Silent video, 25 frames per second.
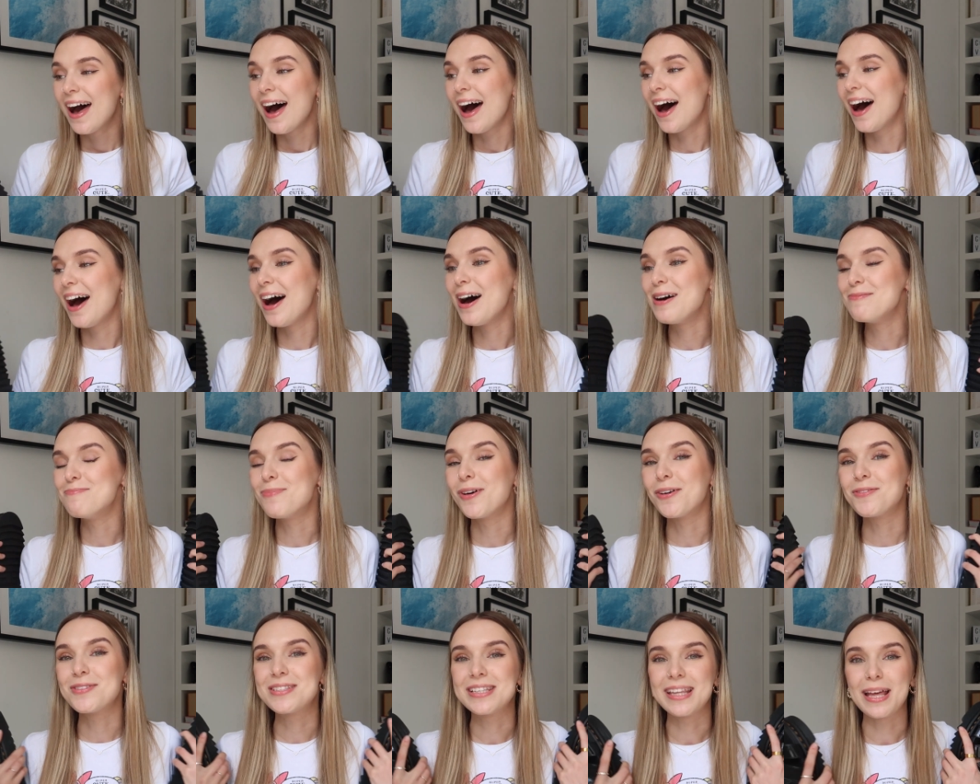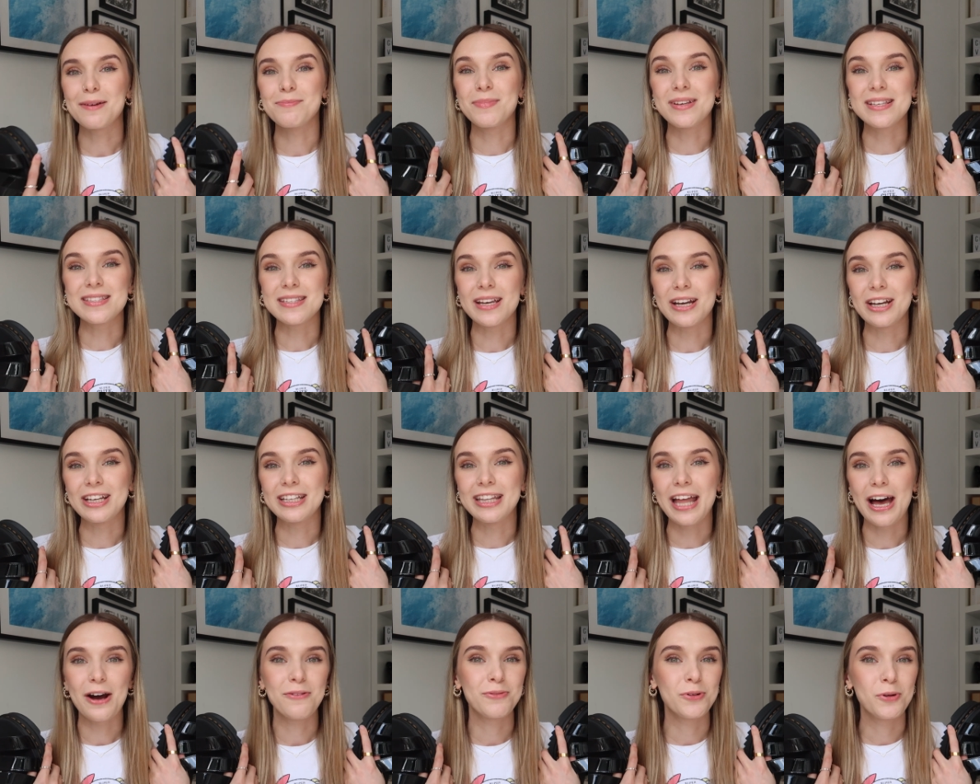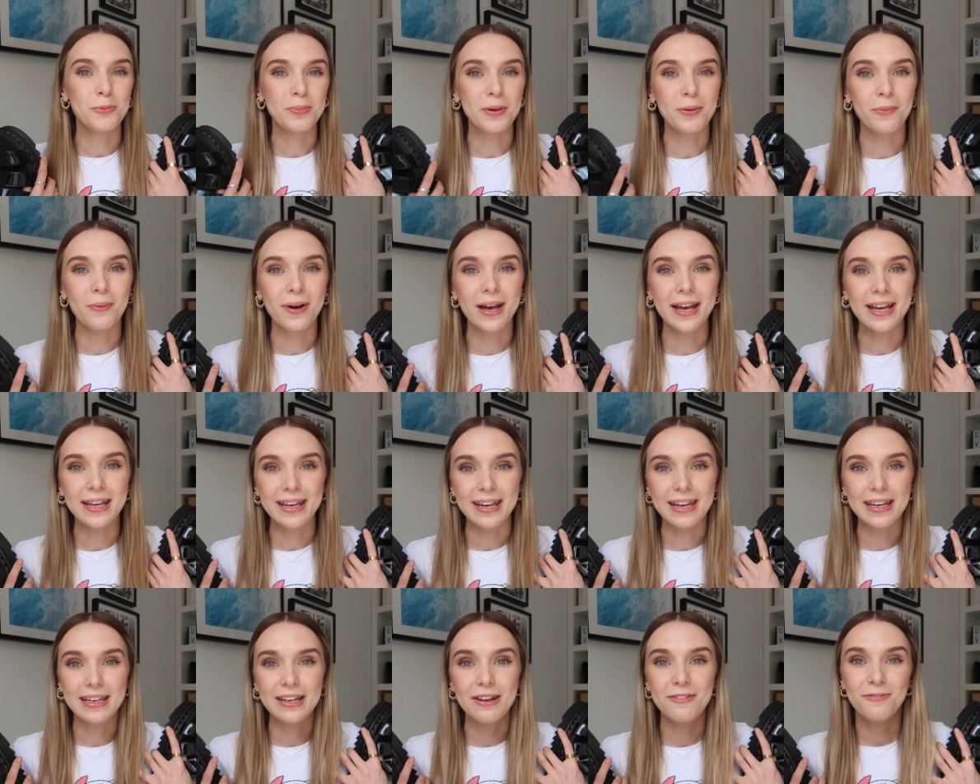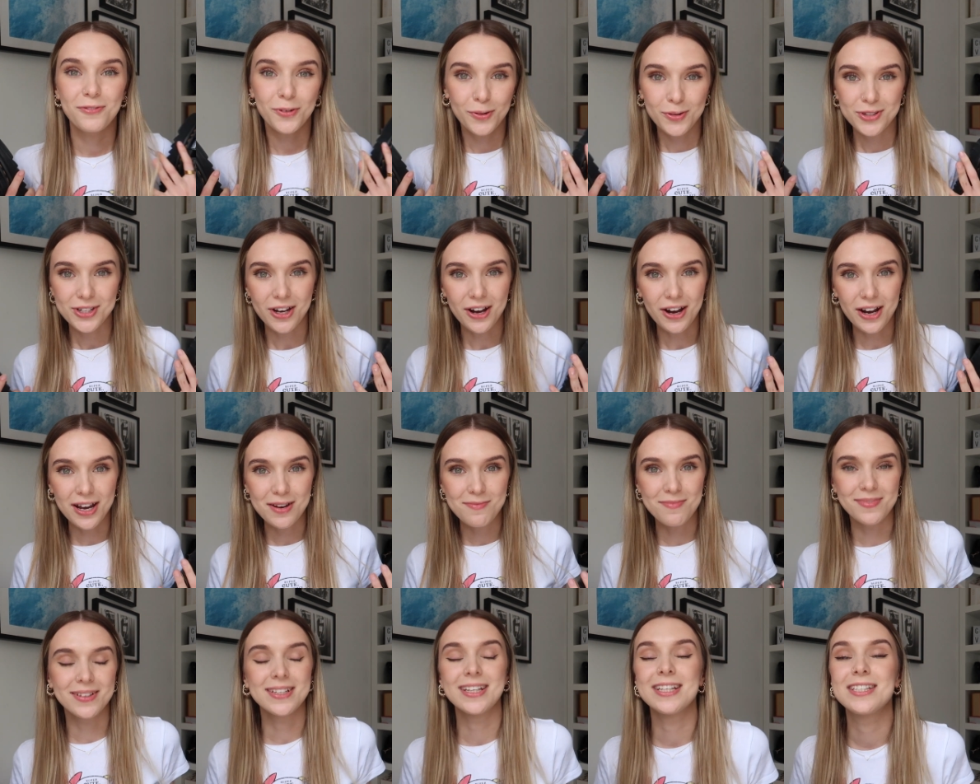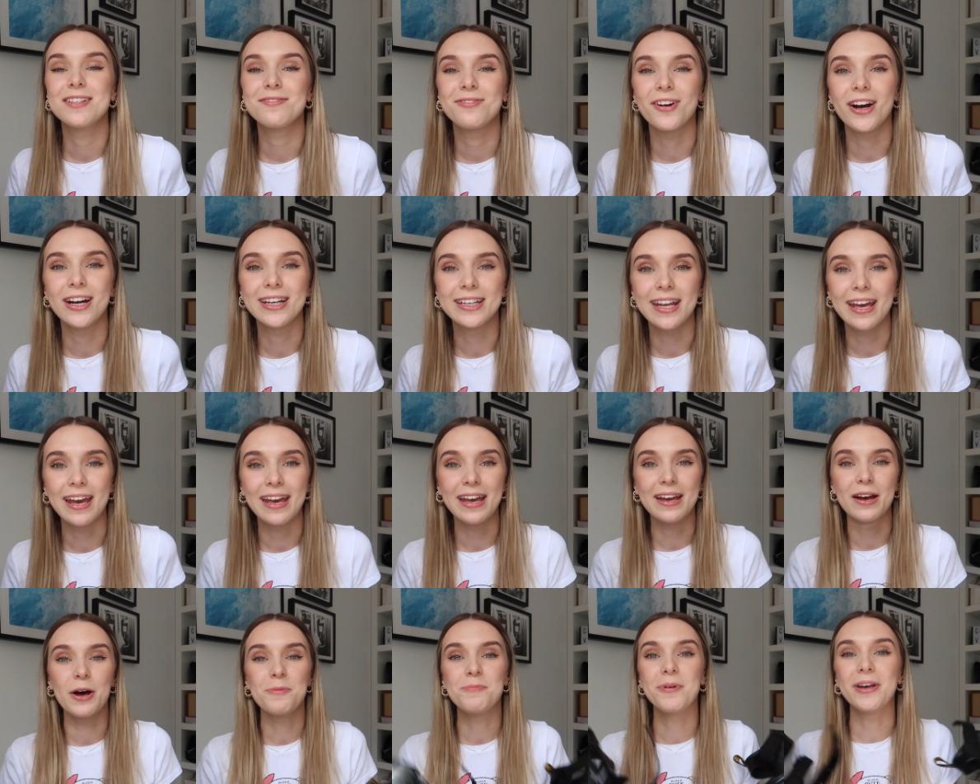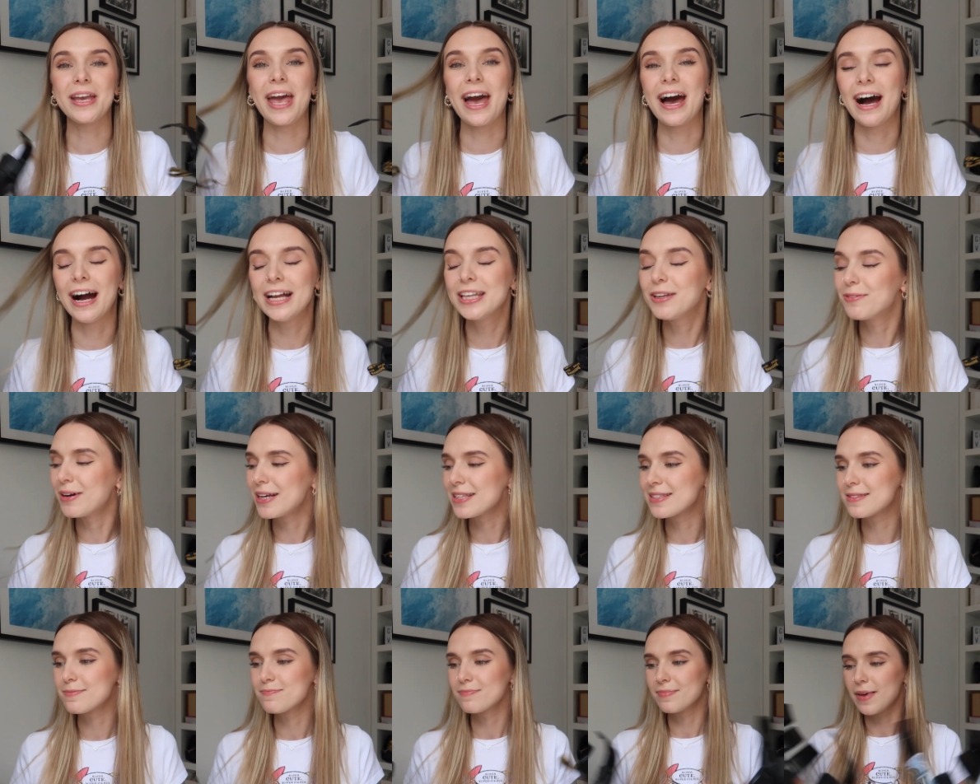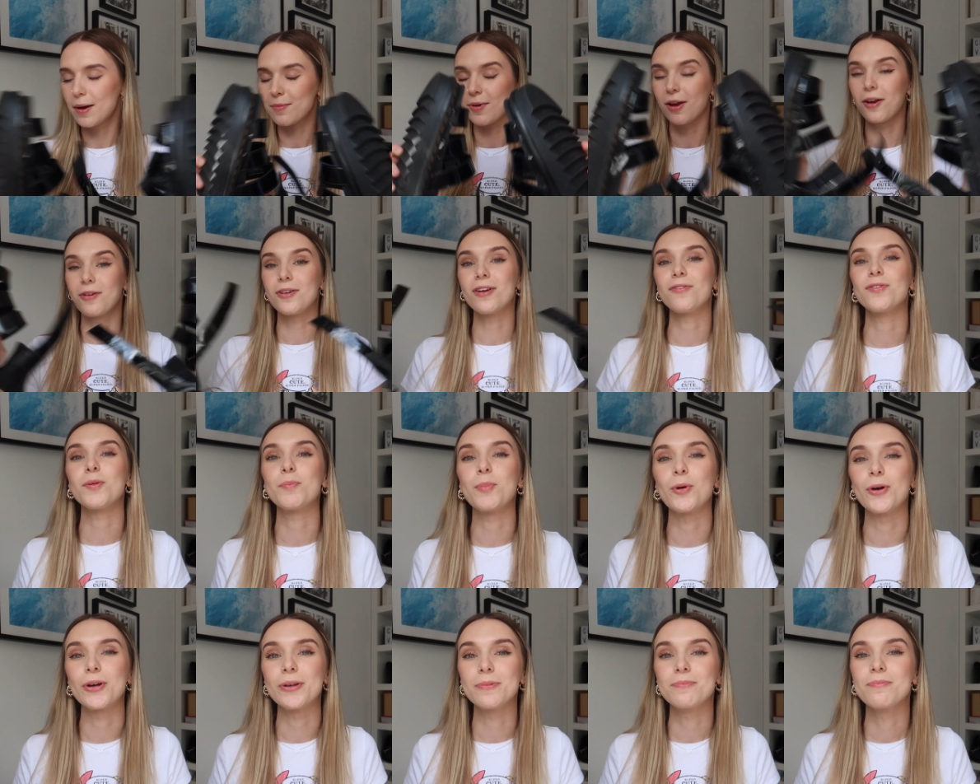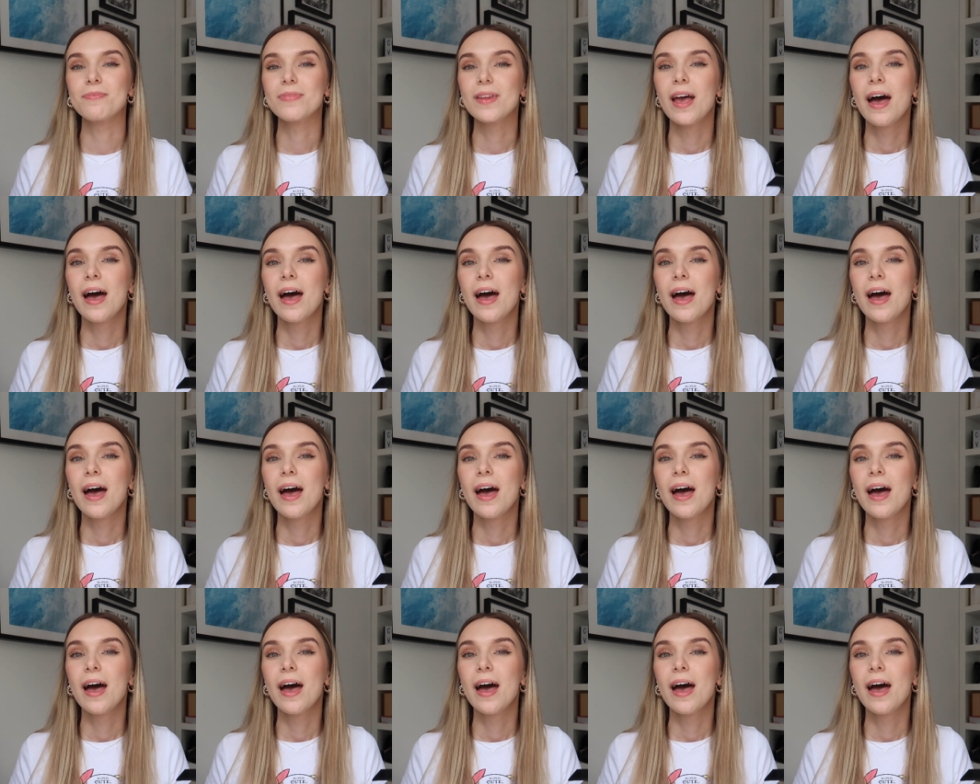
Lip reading: But obviously that means I now will be working full time Monday to Friday. But yeah, anyways, I'm going off the point.